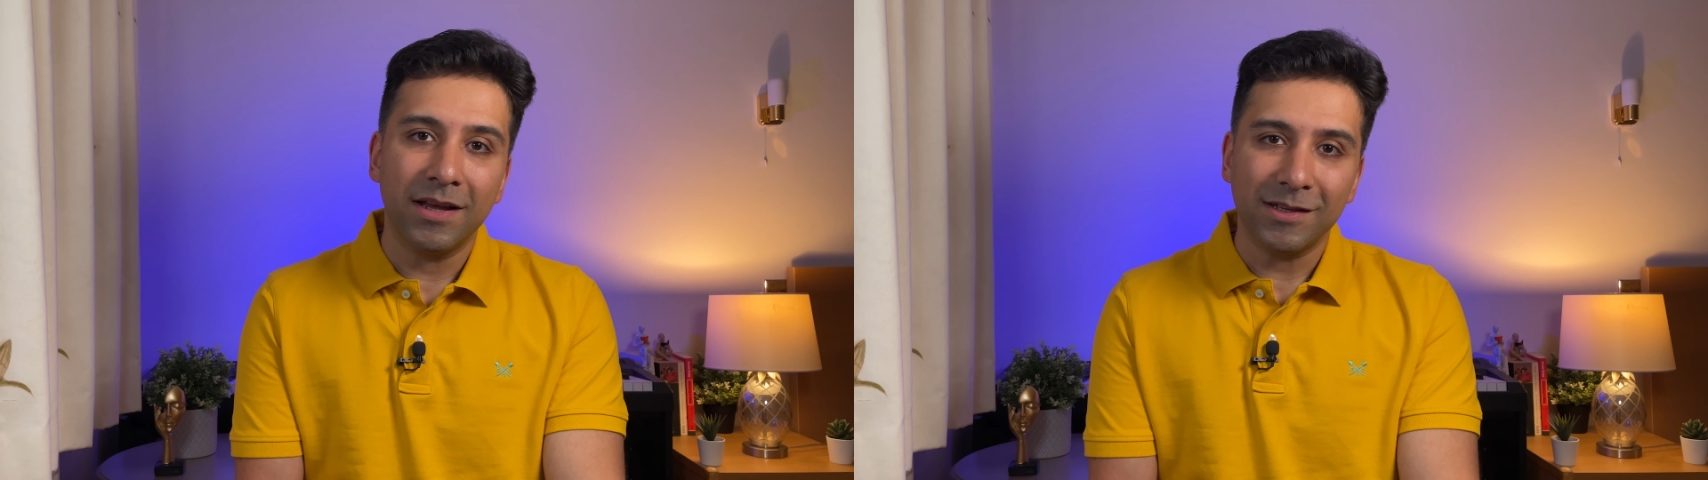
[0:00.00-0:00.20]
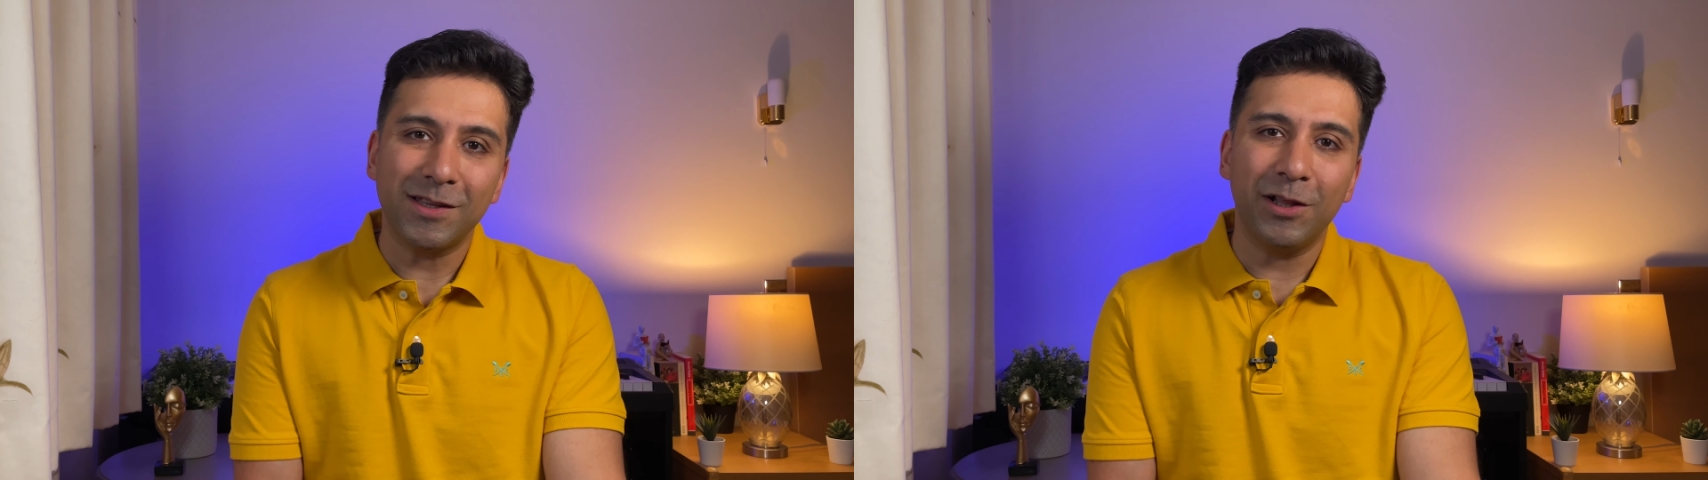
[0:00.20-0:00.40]

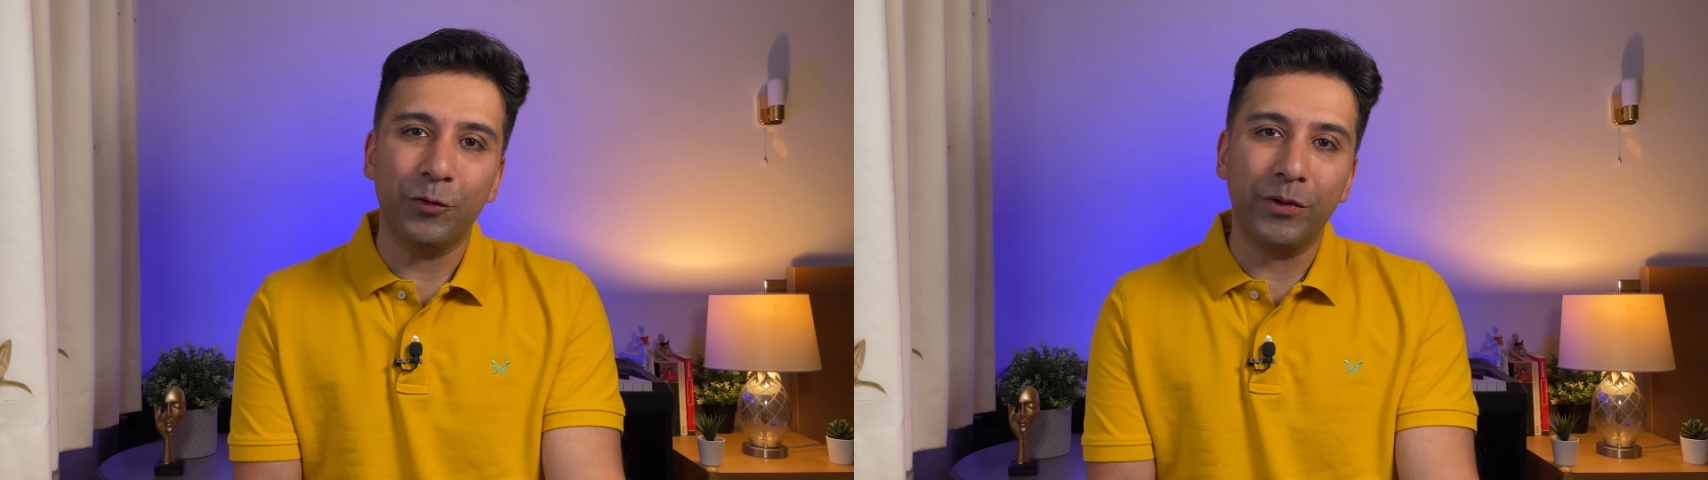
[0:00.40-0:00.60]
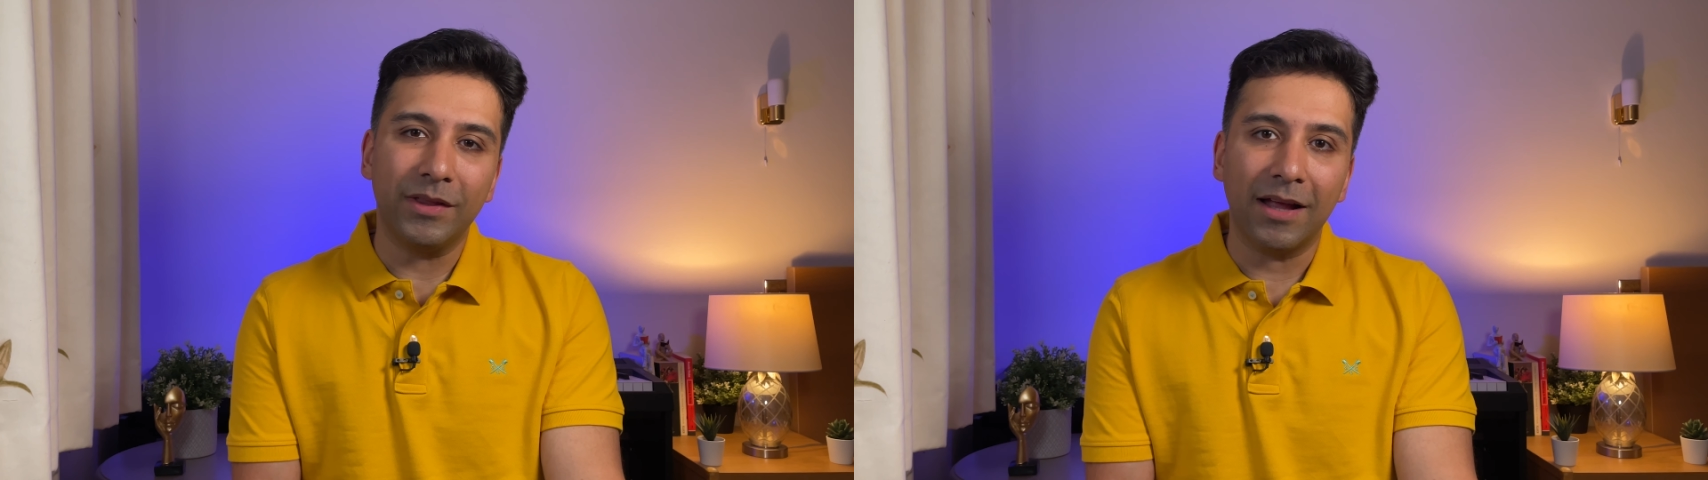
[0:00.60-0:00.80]
Still
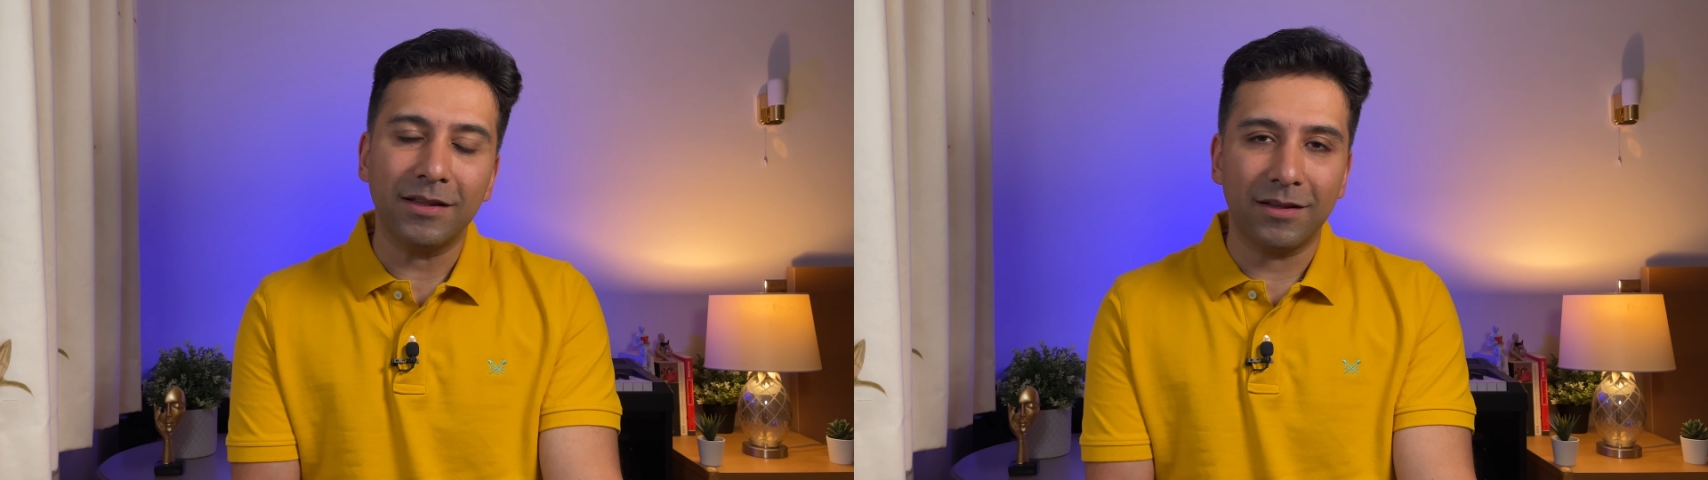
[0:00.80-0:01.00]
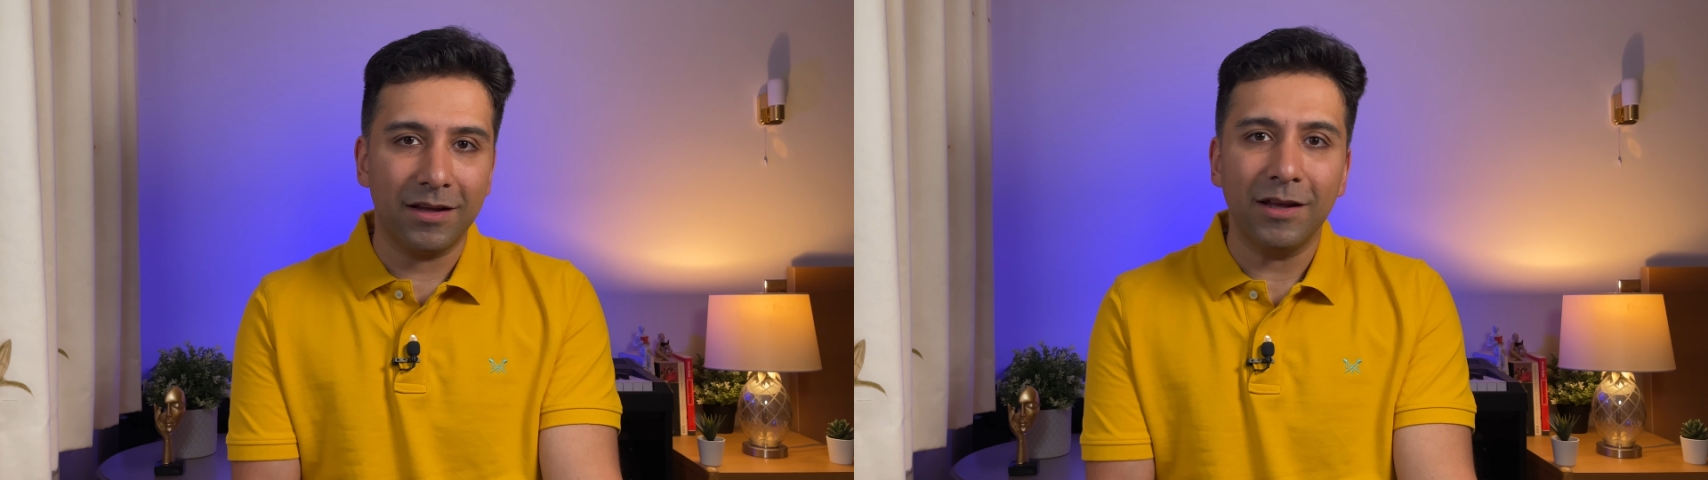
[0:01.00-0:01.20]
doing that,
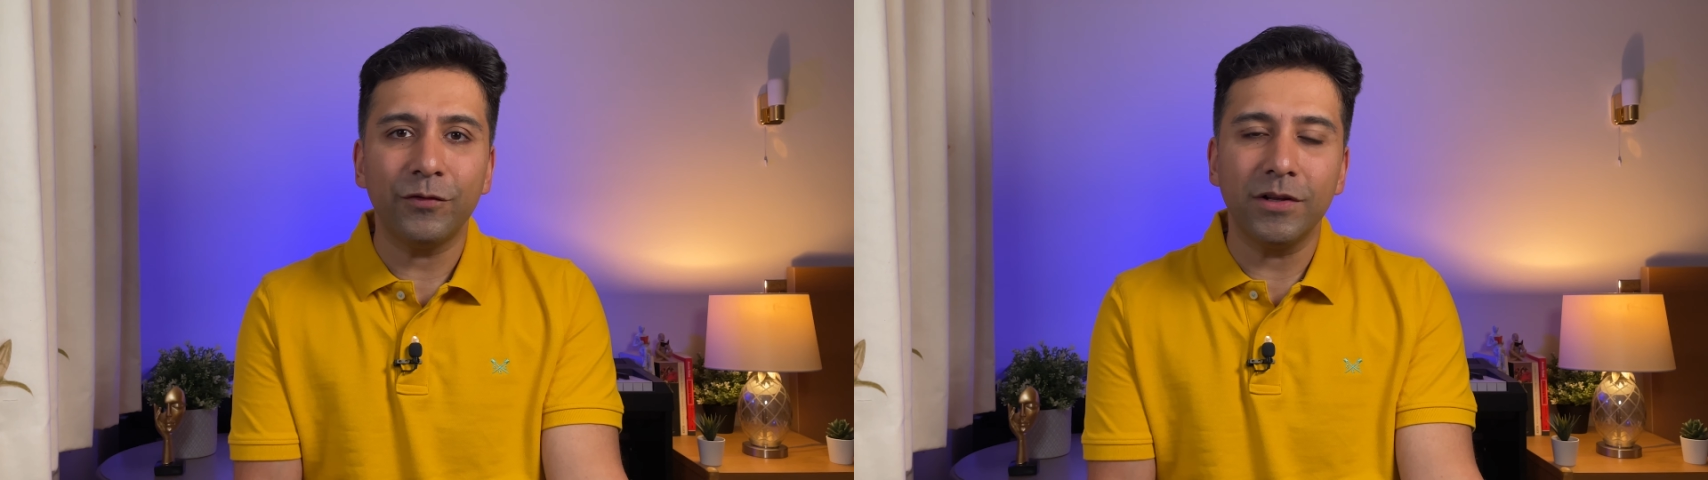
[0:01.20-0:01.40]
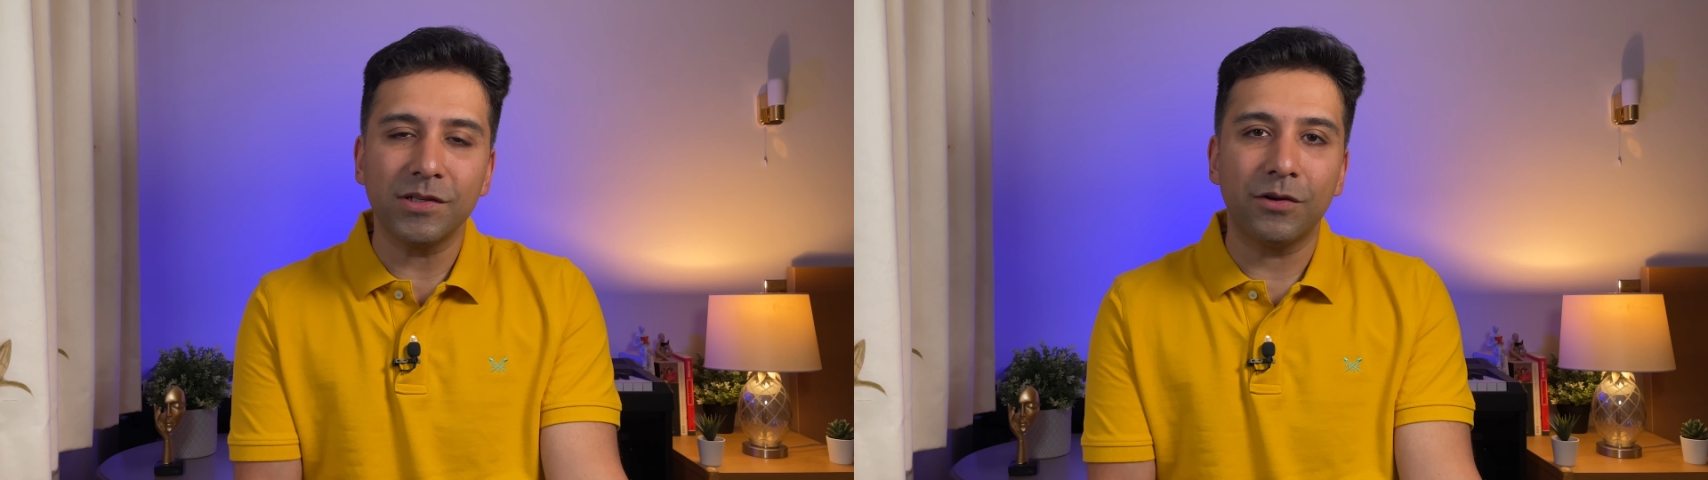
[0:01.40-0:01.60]
it
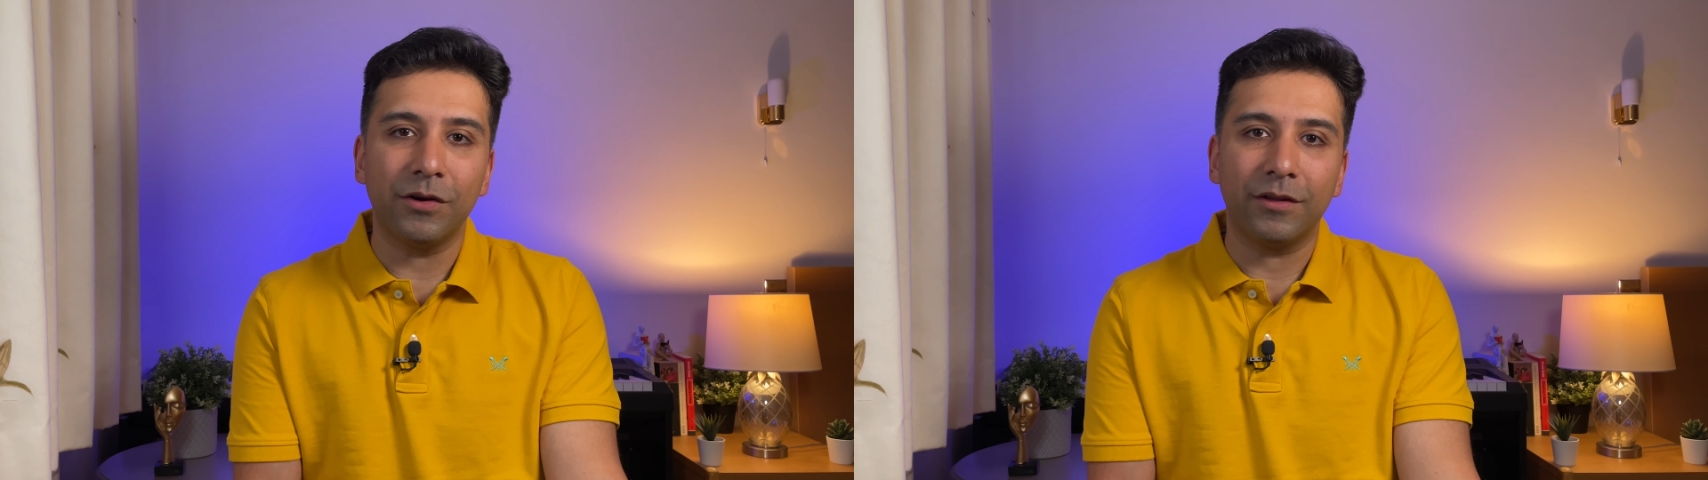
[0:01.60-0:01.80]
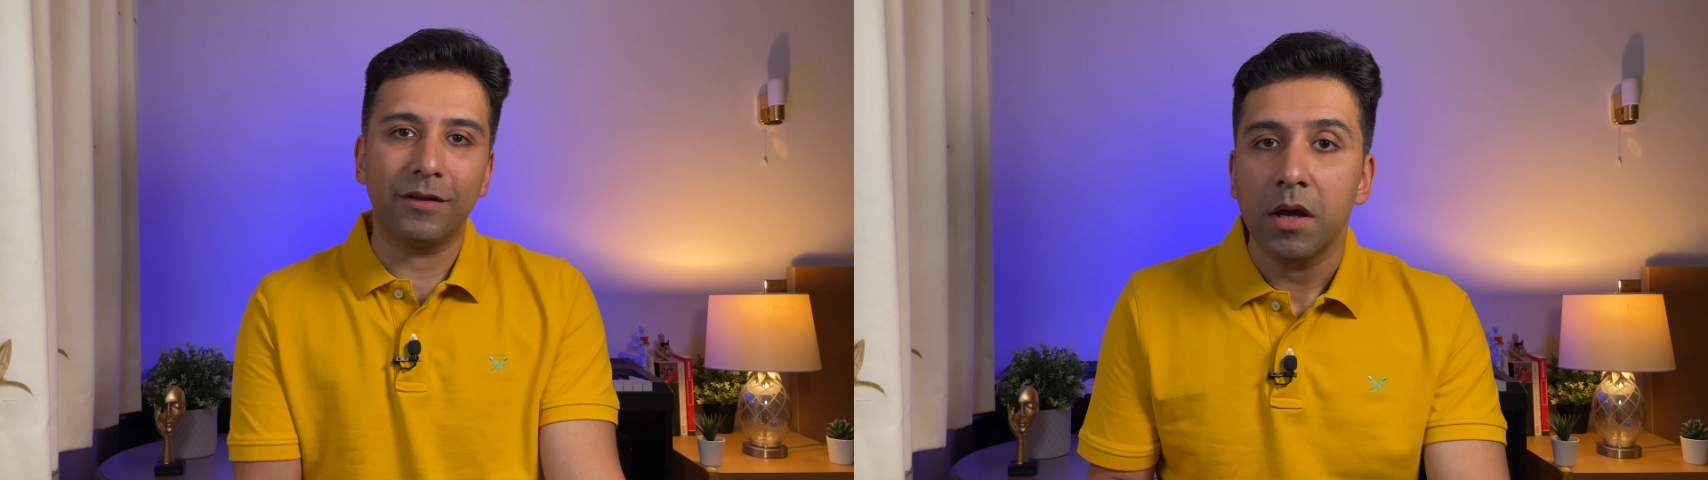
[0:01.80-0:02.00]
feels
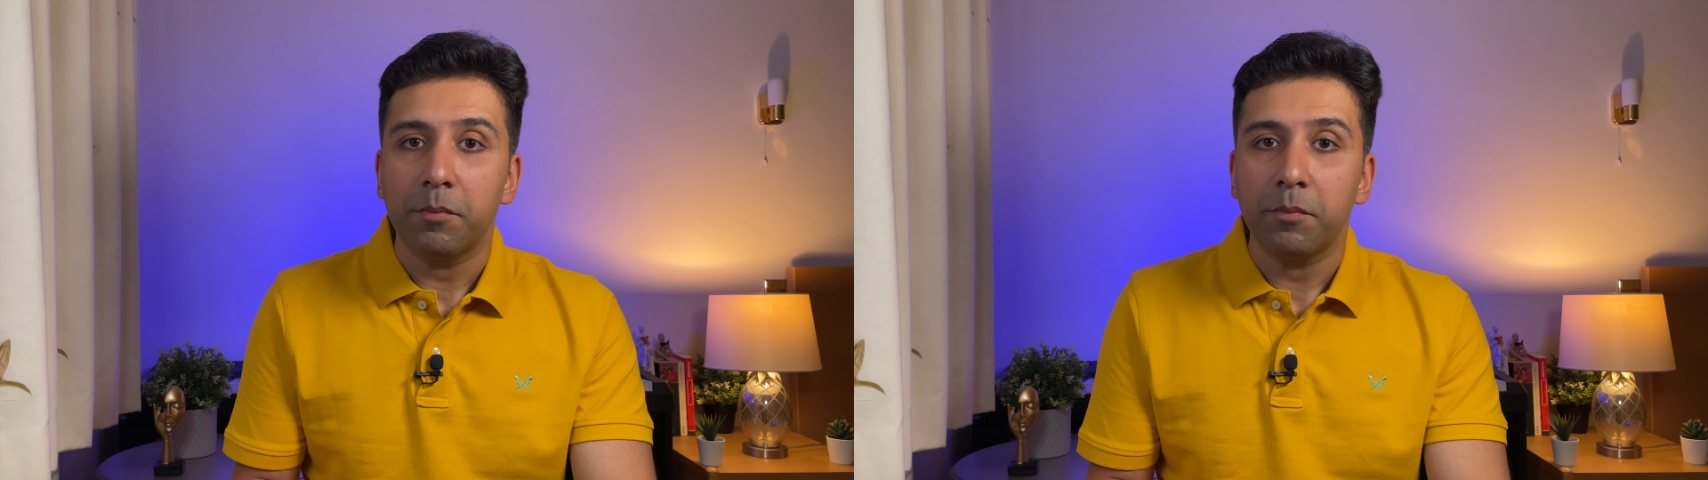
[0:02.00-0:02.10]
good.